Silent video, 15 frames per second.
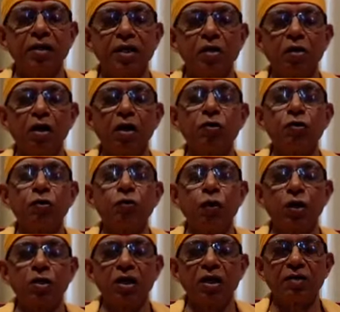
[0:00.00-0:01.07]
It would
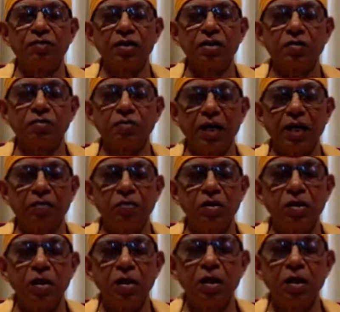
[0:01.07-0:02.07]
wander after some time.